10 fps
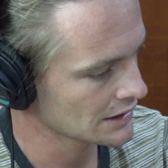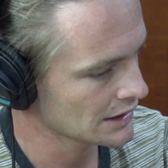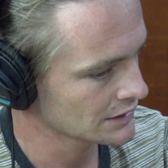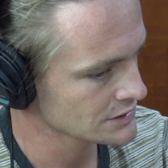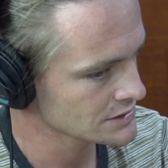
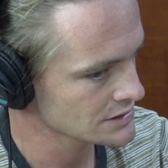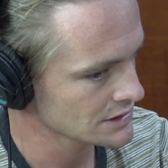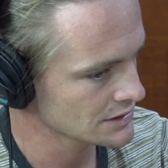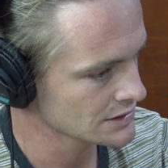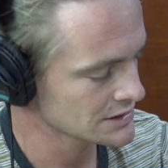and it's
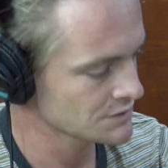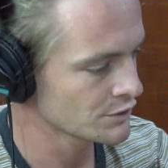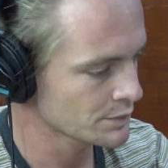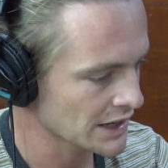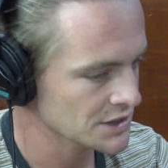this
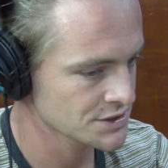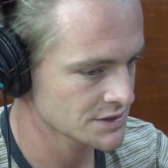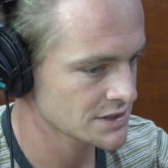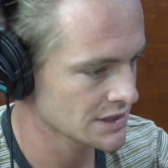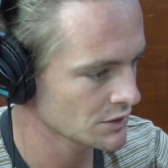Vipassana
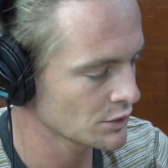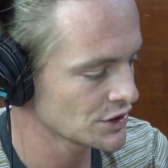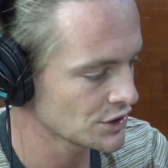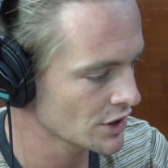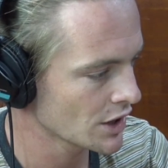centre where
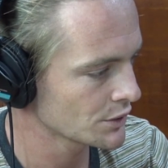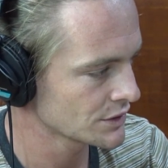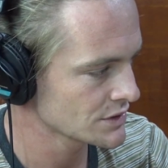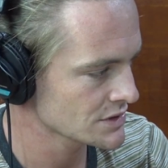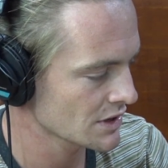you go
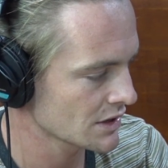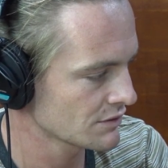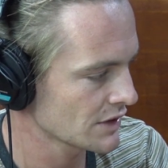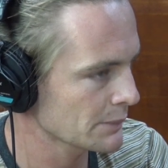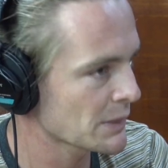and it's kind of
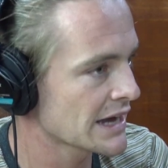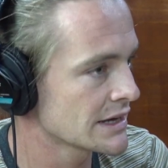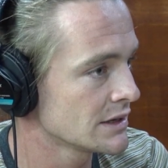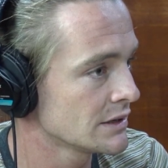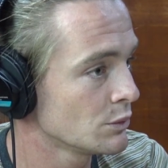like
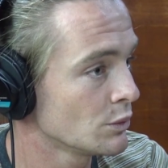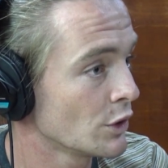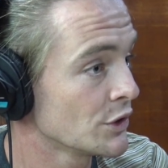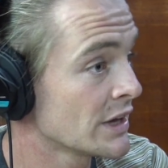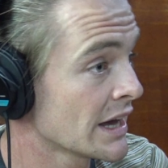pay
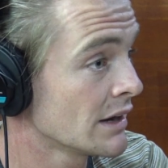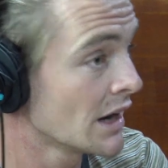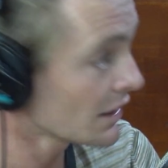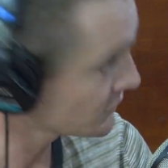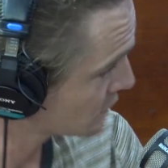what you can
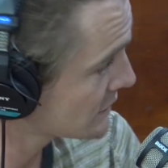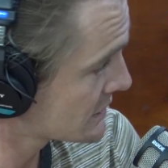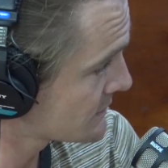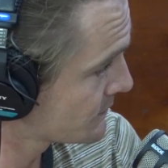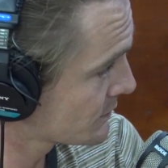
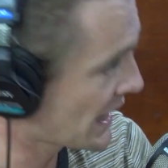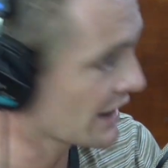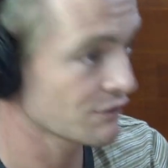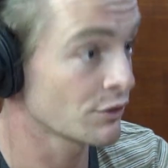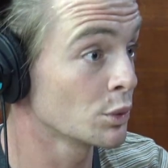afterwards, pay
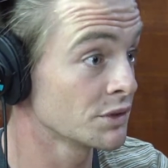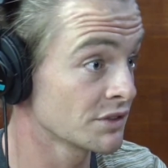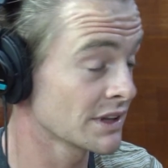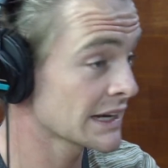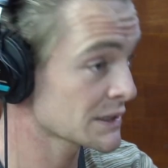it forward for
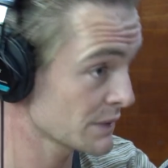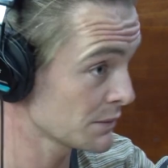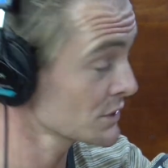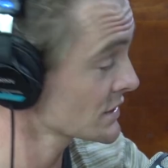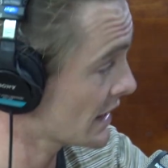the next
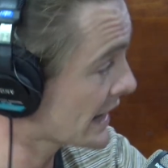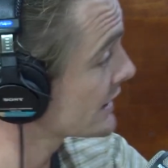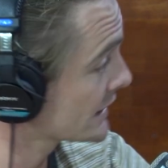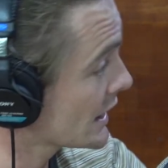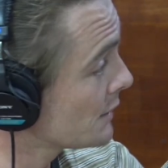people so they
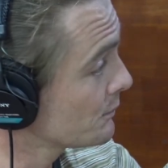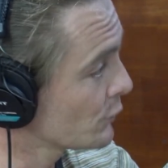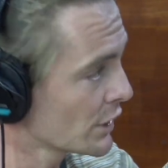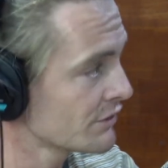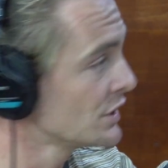can come,
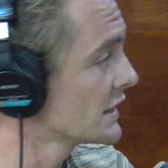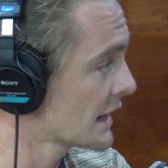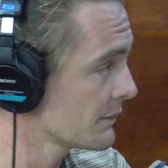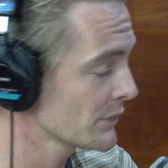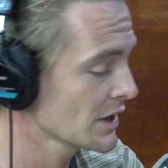whatever you can.